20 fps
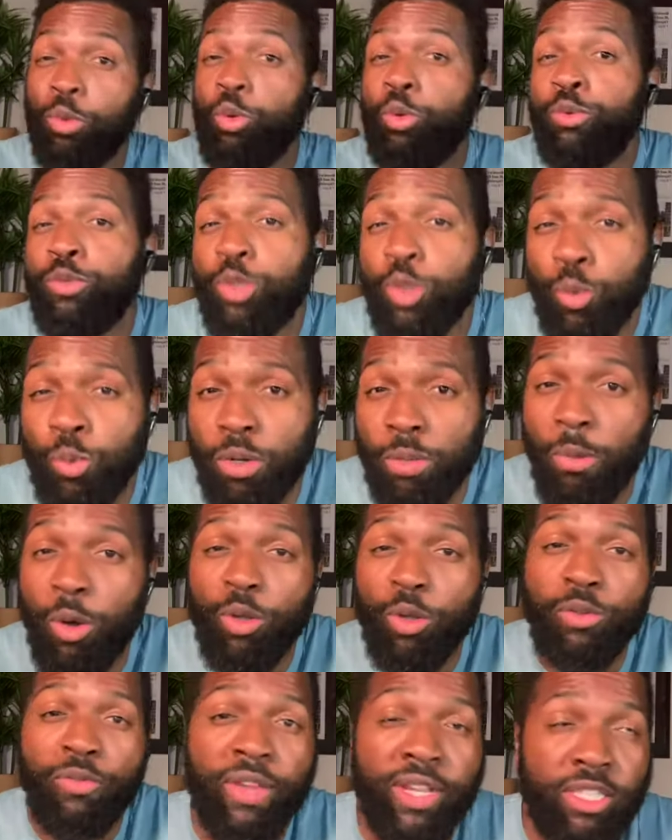understanding
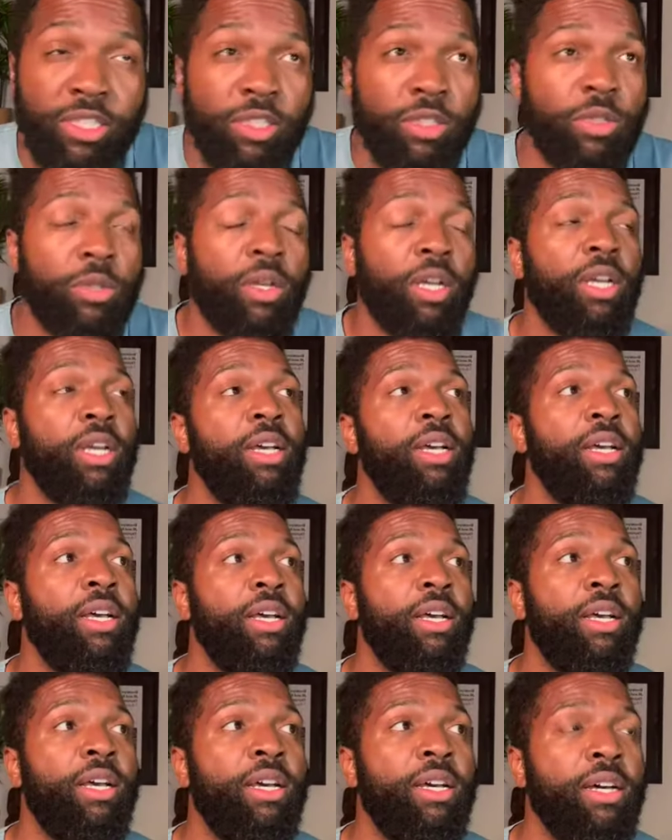where you feel you
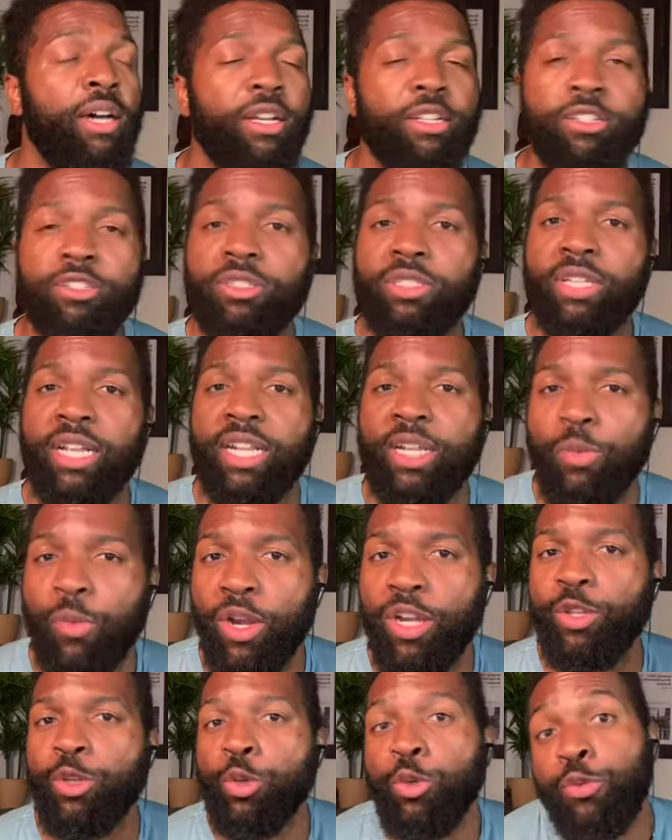have power,
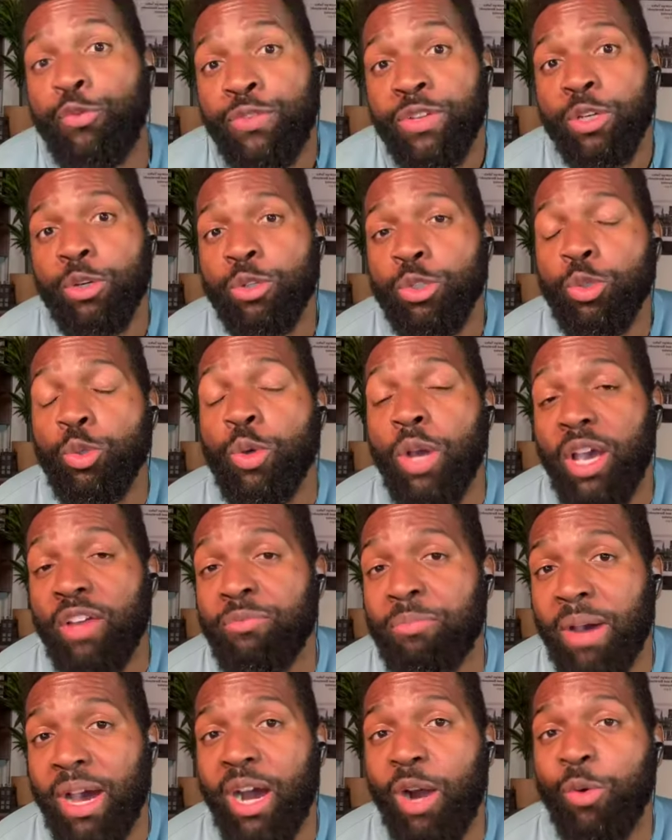where you feel you have
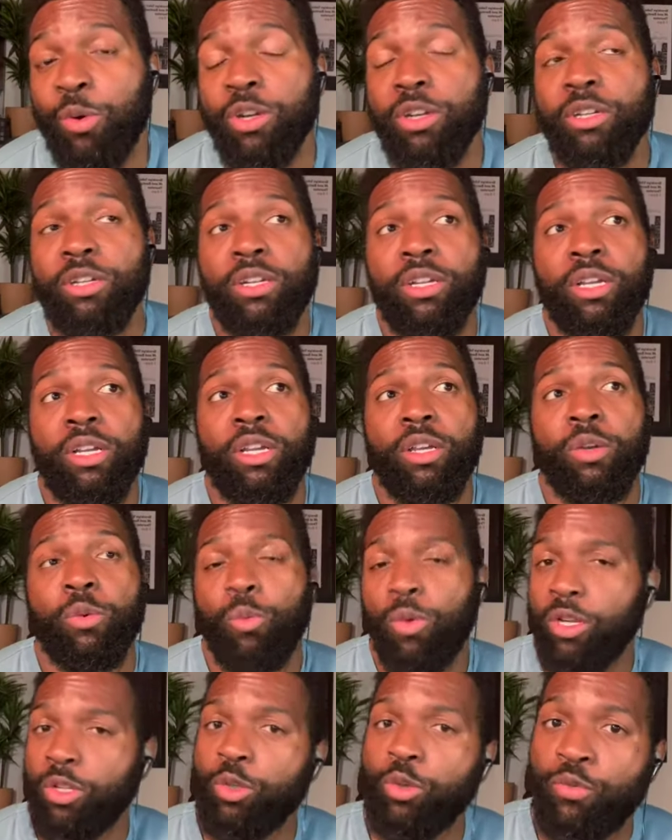competency, and where
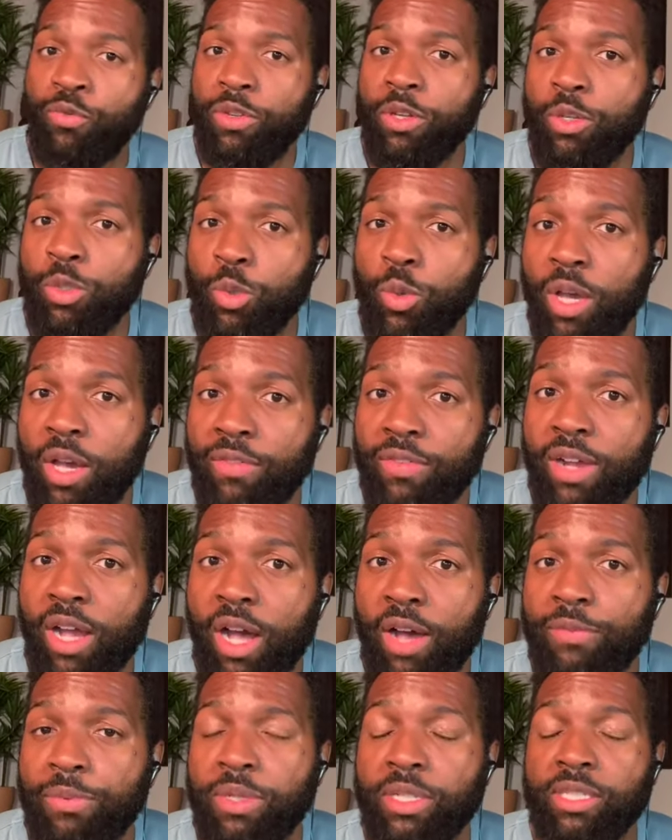you have joy
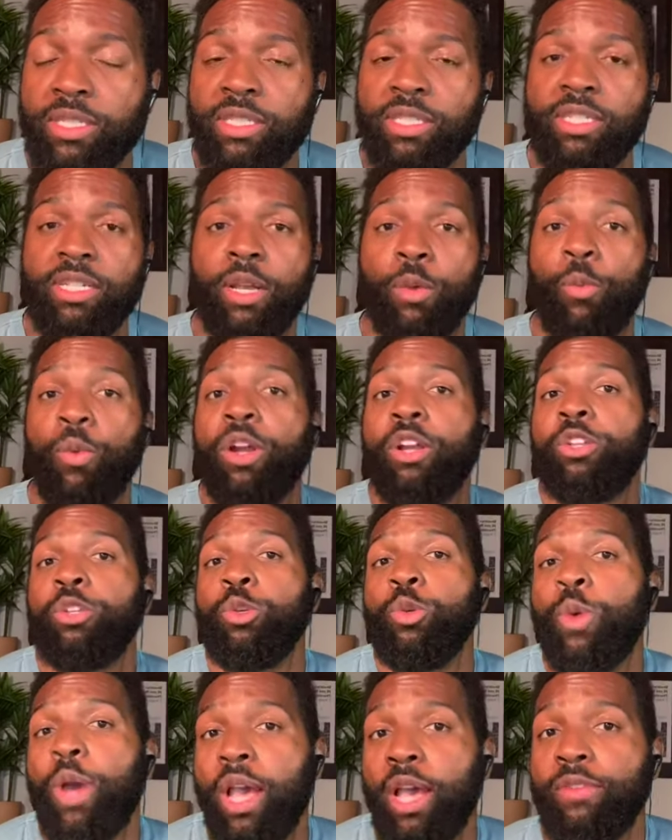and
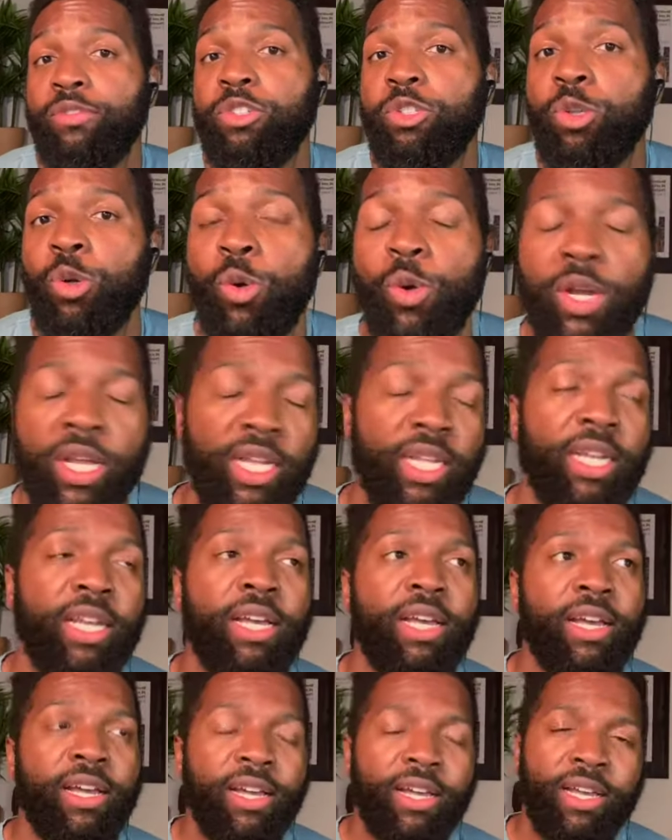you want to try to line
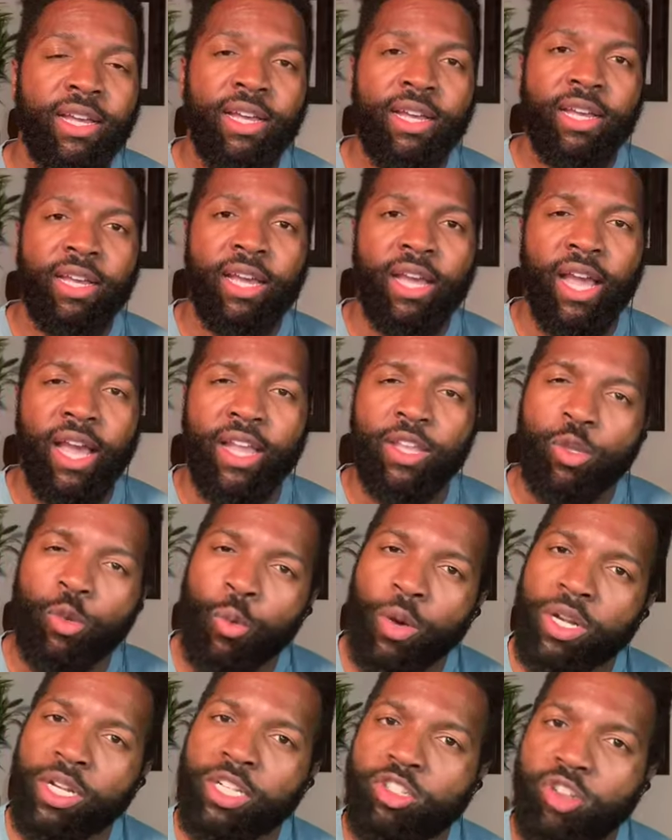those things up
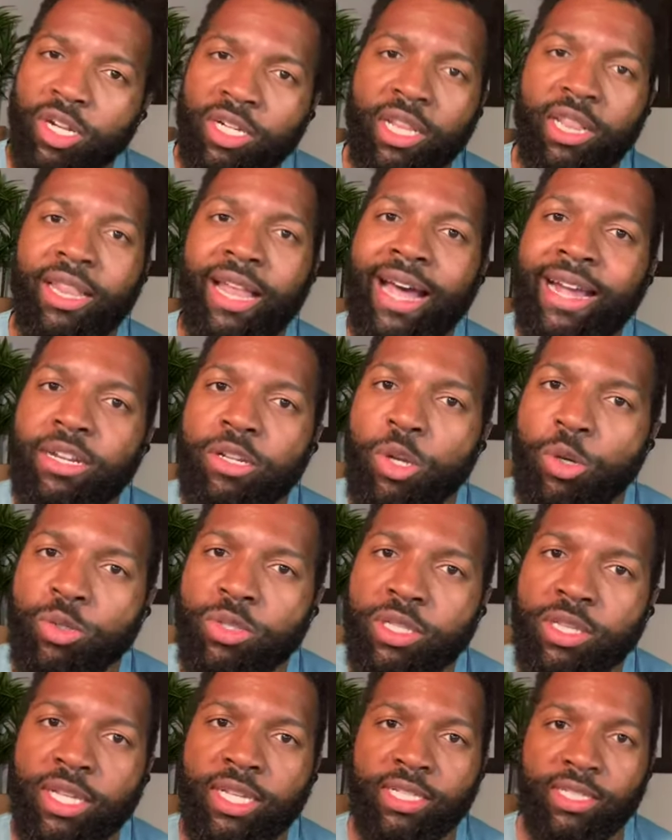so
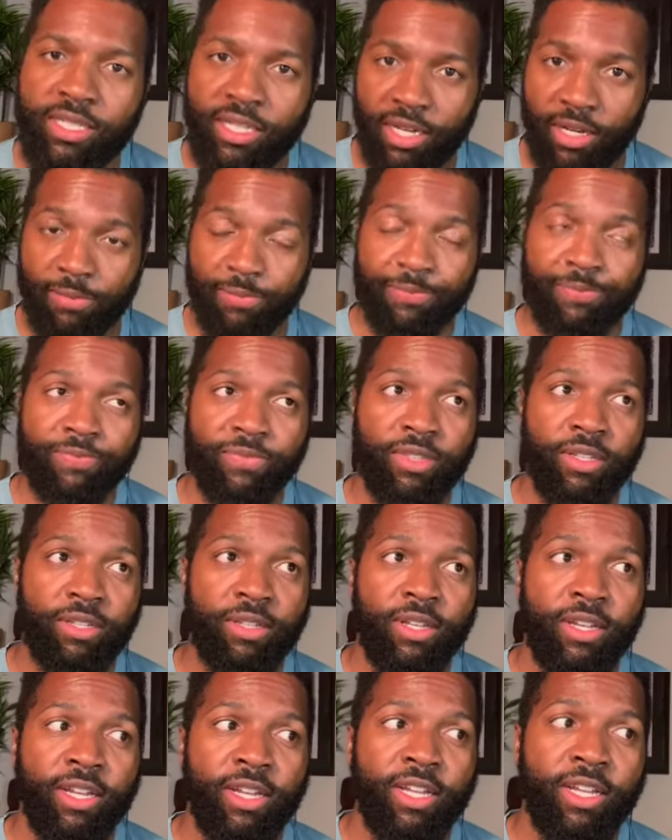that you
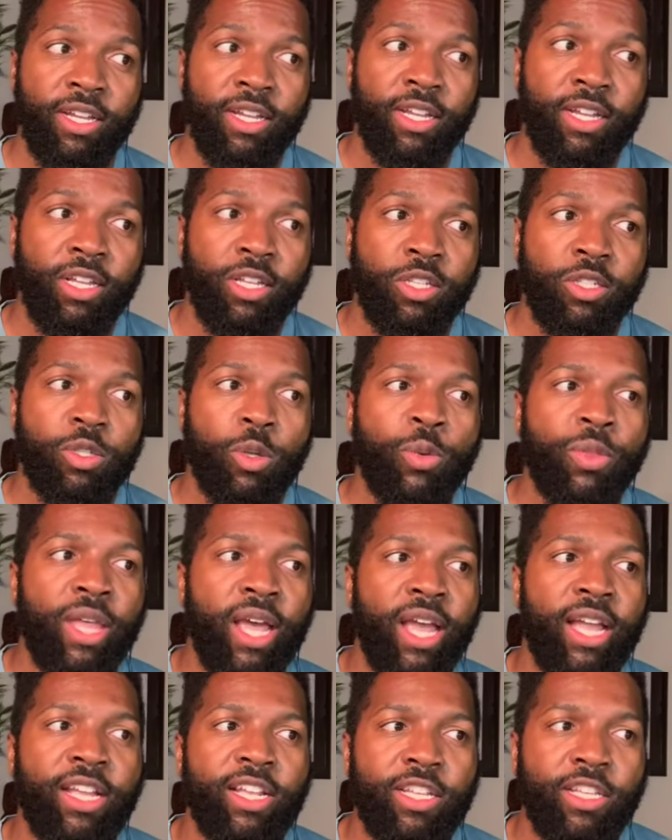are coming at
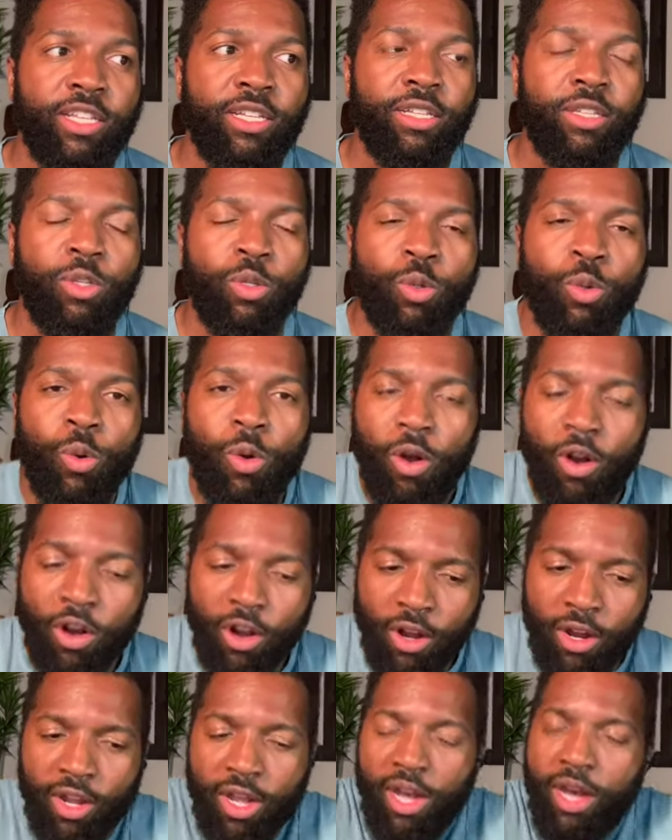this struggle from the
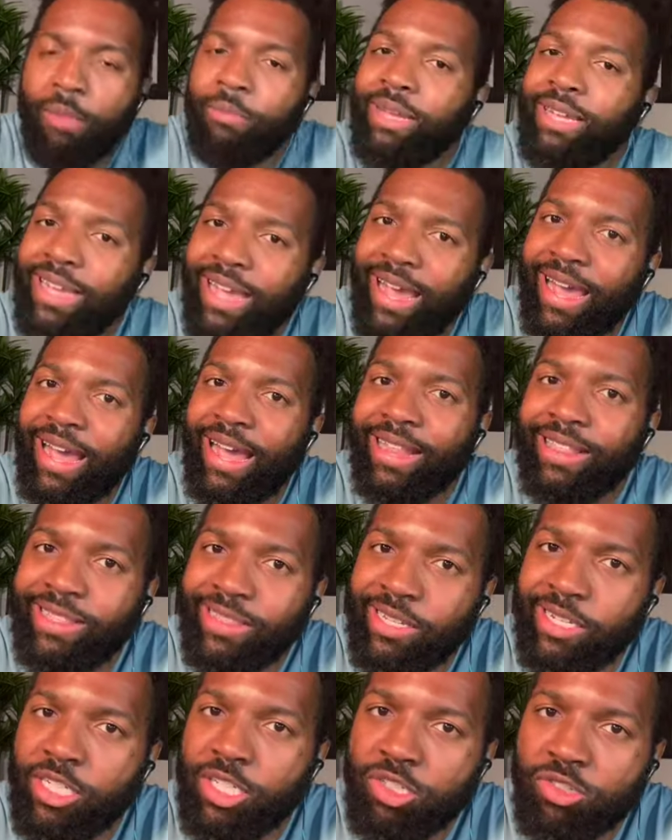strongest
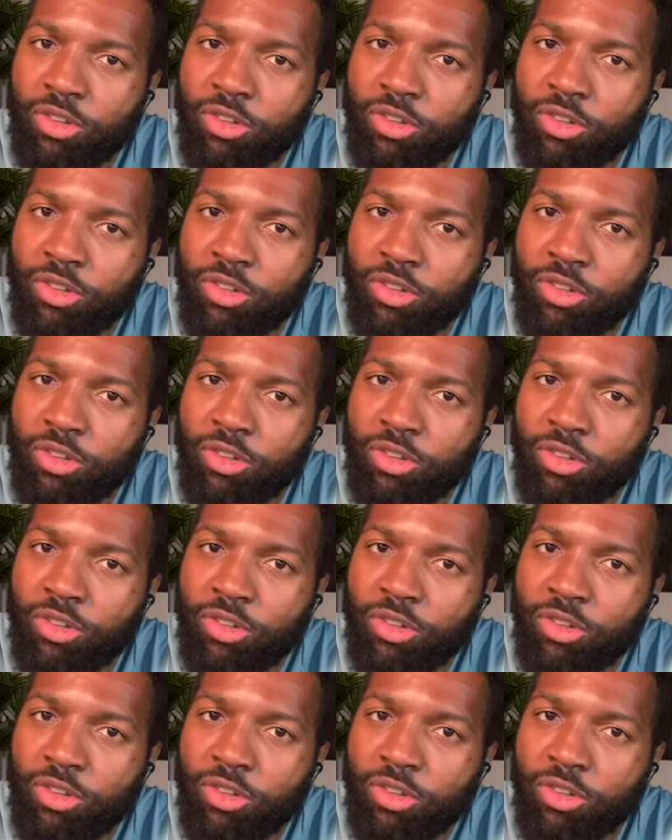position.